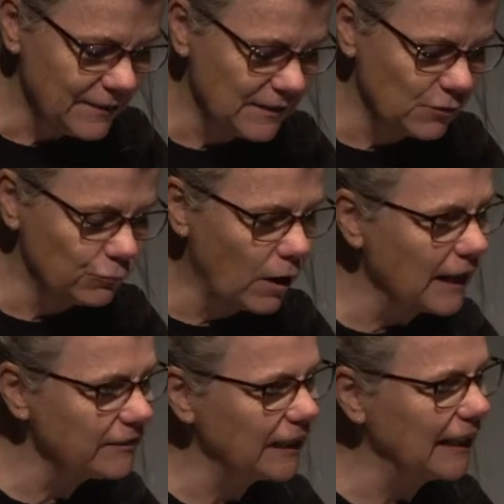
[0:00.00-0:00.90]
This
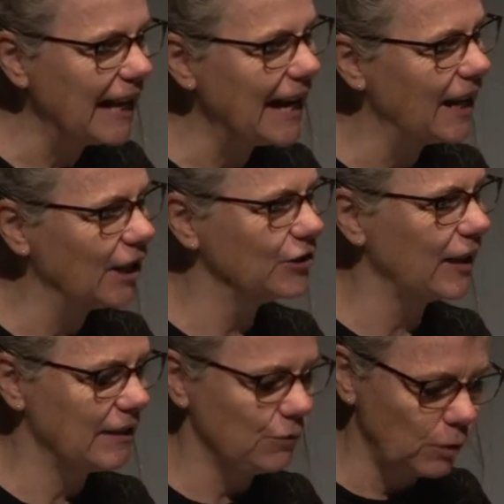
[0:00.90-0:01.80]
writing aloud,
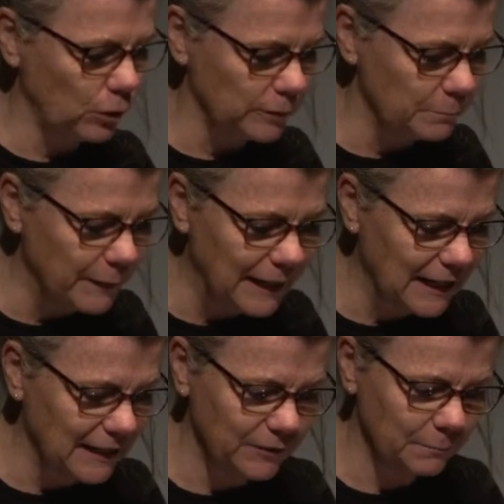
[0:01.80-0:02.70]
as Roland
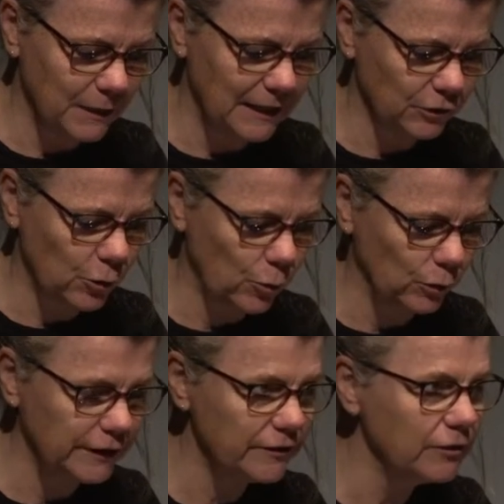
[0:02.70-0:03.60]
Barthes might
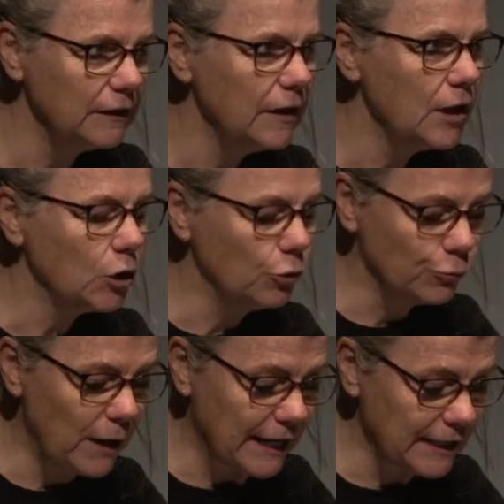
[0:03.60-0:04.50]
call it,
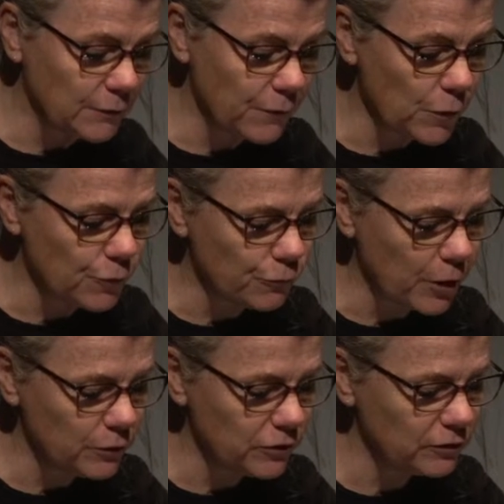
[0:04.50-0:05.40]
grain of the
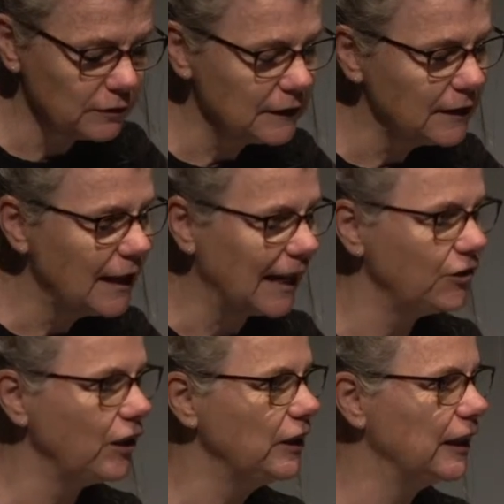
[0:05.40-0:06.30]
throat,
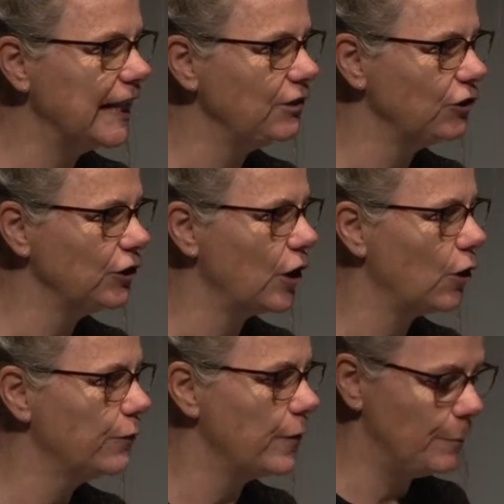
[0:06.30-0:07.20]
articulation
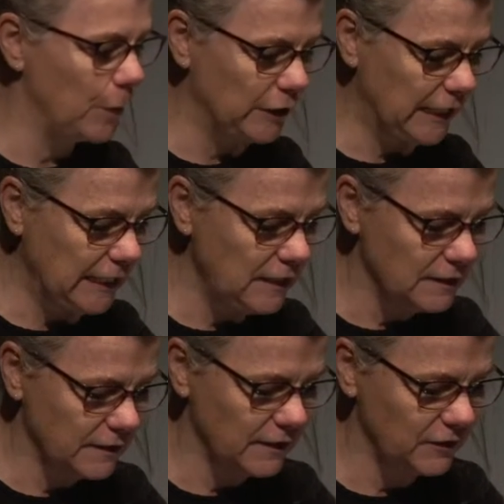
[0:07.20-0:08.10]
of the body,
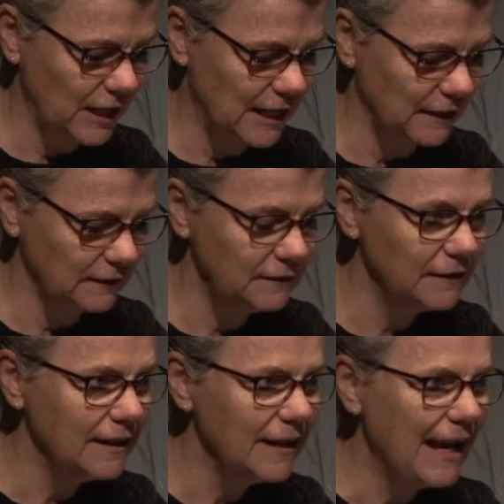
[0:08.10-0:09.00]
the tongue,
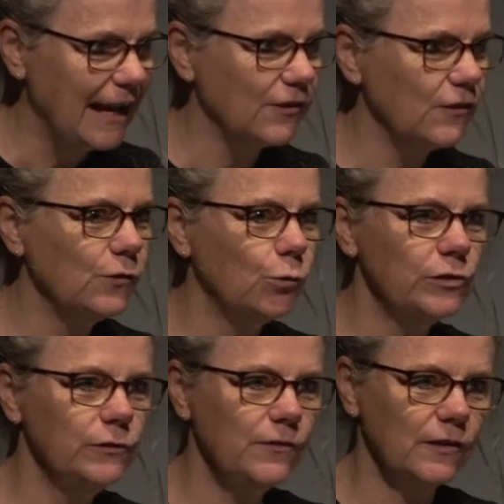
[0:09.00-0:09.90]
as a
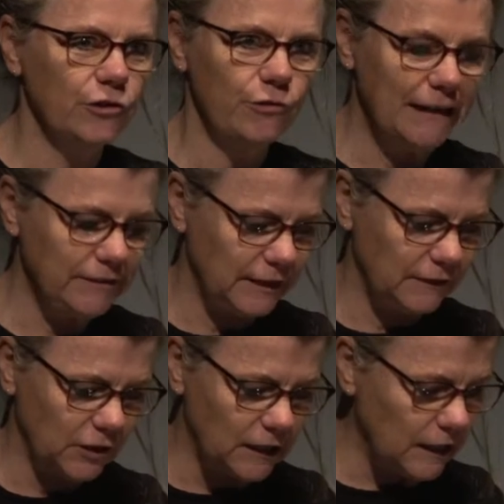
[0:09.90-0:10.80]
sort of
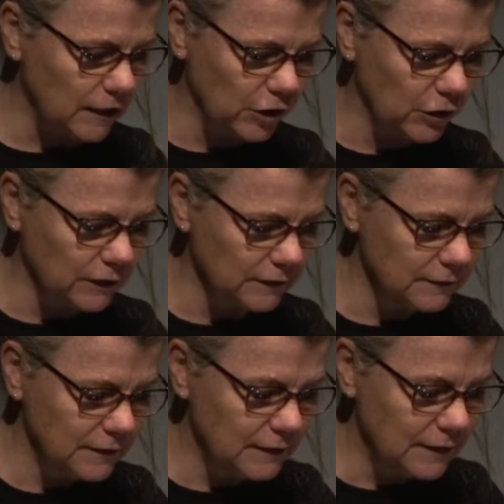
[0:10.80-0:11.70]
Socratic dialogue,
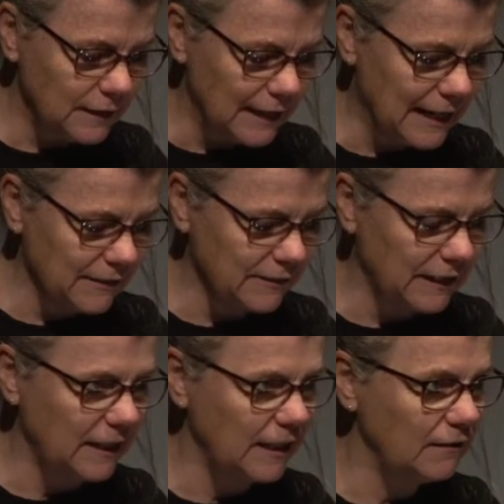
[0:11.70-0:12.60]

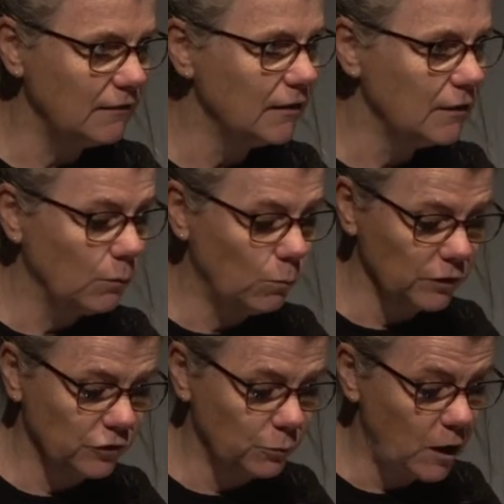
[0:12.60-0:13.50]
asking,
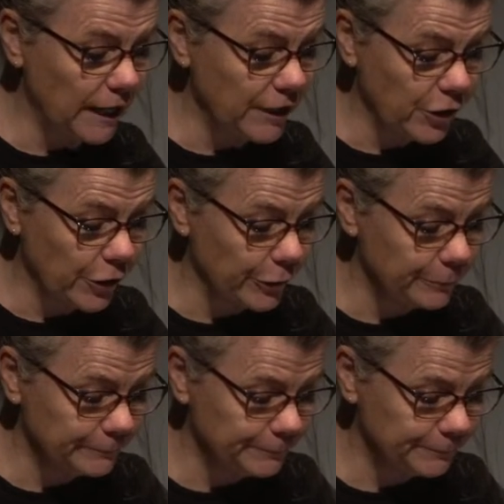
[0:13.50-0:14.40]
What do I know?